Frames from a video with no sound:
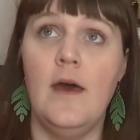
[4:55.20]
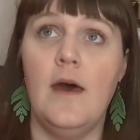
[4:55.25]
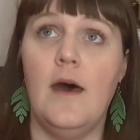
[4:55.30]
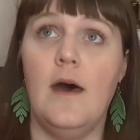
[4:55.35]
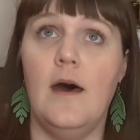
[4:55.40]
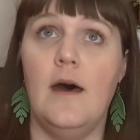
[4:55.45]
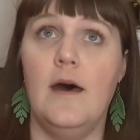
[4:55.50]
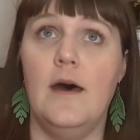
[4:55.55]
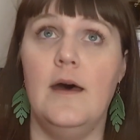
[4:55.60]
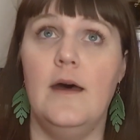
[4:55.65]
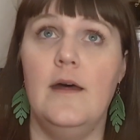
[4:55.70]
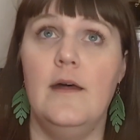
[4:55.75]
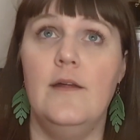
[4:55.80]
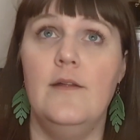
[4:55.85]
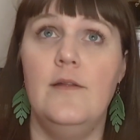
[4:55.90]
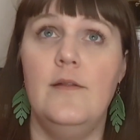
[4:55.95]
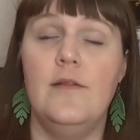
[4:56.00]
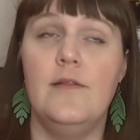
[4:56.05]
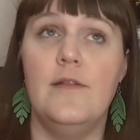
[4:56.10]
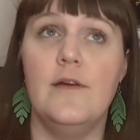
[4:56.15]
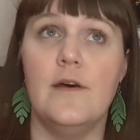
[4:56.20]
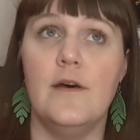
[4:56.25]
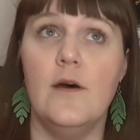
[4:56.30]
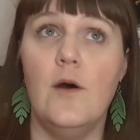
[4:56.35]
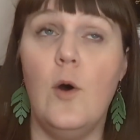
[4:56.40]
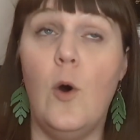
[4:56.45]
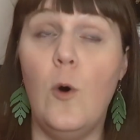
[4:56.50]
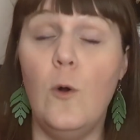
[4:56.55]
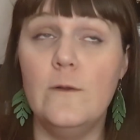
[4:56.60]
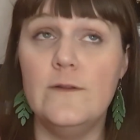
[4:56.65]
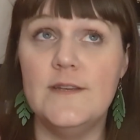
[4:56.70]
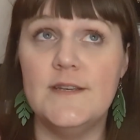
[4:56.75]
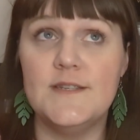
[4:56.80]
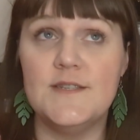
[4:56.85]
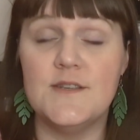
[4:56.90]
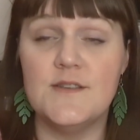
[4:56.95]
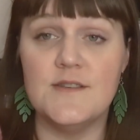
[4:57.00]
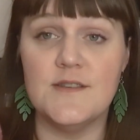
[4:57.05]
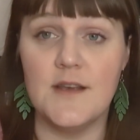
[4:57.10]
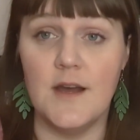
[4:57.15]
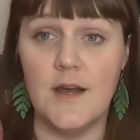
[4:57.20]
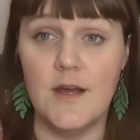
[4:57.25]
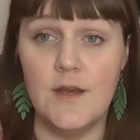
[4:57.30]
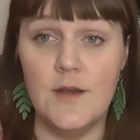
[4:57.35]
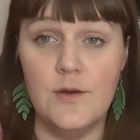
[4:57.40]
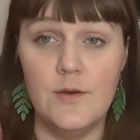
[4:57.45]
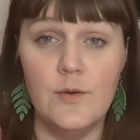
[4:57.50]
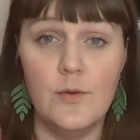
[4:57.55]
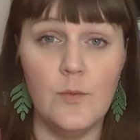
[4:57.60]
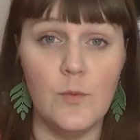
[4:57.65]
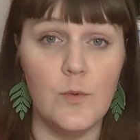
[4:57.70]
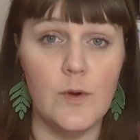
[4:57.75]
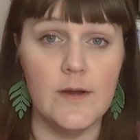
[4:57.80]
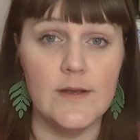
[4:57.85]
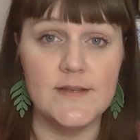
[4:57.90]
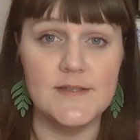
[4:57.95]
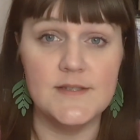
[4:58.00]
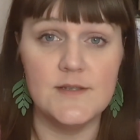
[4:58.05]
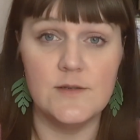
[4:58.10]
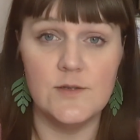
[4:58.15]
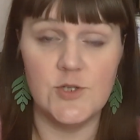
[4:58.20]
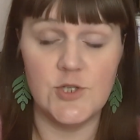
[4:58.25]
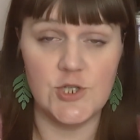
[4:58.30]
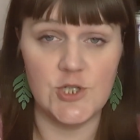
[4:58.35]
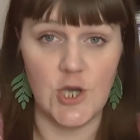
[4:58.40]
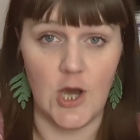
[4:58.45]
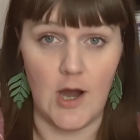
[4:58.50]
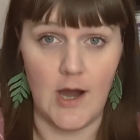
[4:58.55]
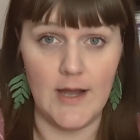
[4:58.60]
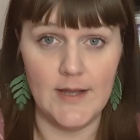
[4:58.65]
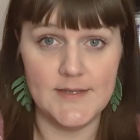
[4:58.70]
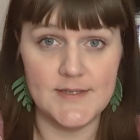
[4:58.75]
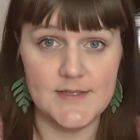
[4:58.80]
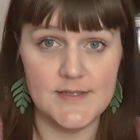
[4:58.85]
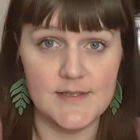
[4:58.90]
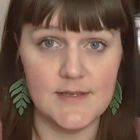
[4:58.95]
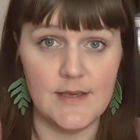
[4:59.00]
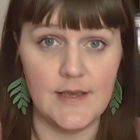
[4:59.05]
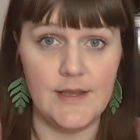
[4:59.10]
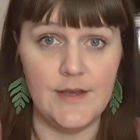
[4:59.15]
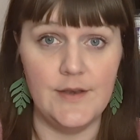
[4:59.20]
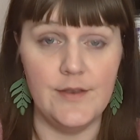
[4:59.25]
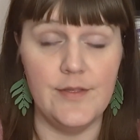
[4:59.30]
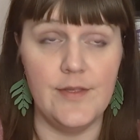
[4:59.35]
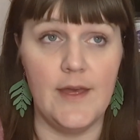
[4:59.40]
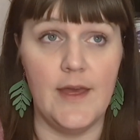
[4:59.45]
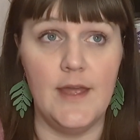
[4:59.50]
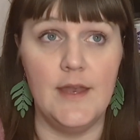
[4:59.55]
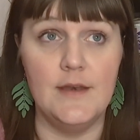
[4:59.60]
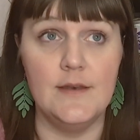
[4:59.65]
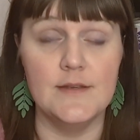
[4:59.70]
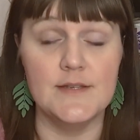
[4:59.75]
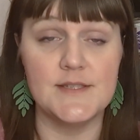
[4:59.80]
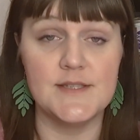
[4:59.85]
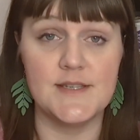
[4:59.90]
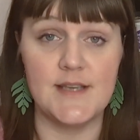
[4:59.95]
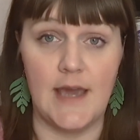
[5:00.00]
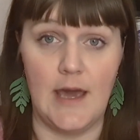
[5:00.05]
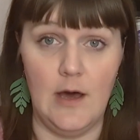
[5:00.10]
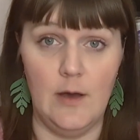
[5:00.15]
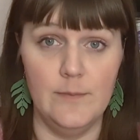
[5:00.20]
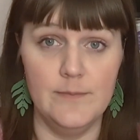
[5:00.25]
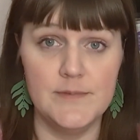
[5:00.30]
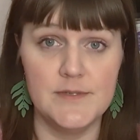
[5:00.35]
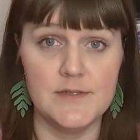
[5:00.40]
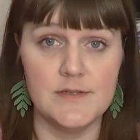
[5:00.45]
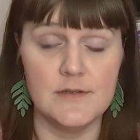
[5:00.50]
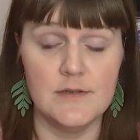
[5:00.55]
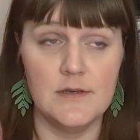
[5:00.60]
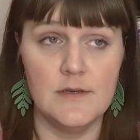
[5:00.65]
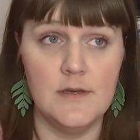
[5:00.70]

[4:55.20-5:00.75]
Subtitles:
The oldest son was shot and then scalped.